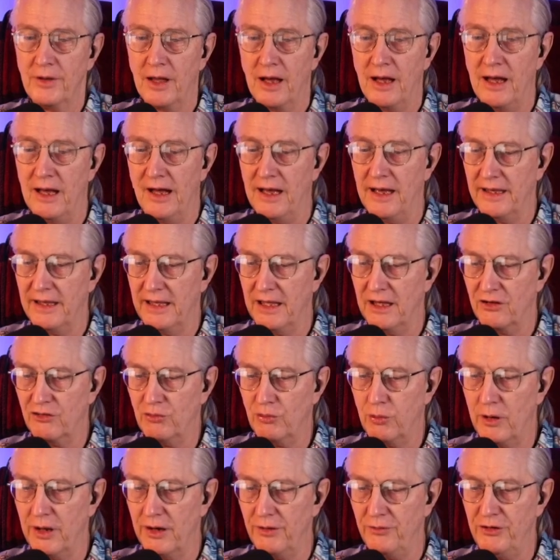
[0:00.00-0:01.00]
Guess
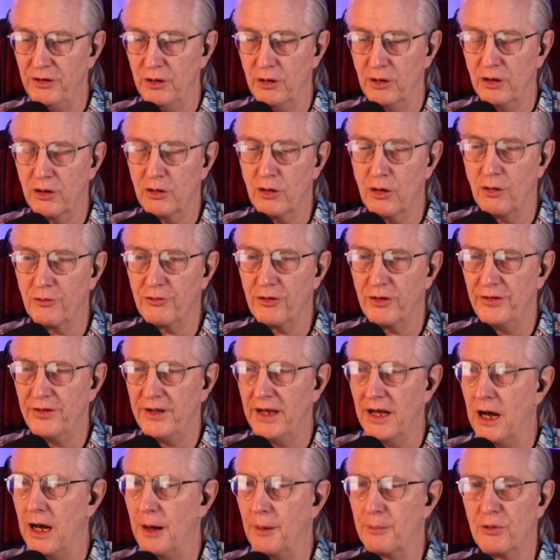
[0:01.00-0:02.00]
what? If you look over on
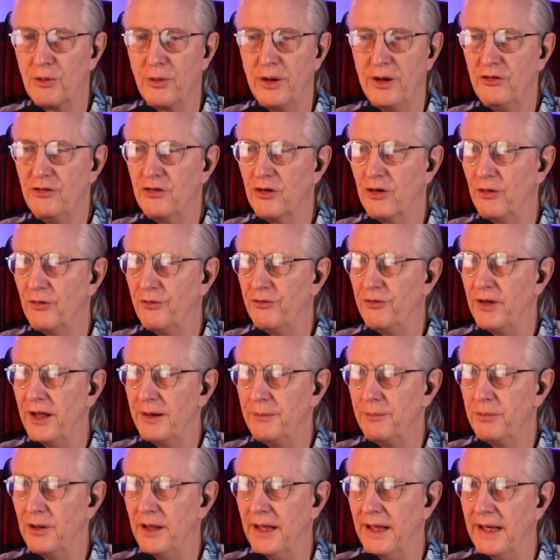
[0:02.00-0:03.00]
the operational
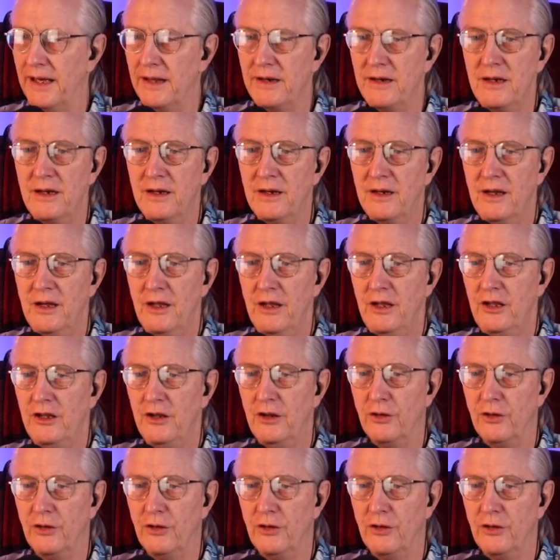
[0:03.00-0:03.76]
flight plan,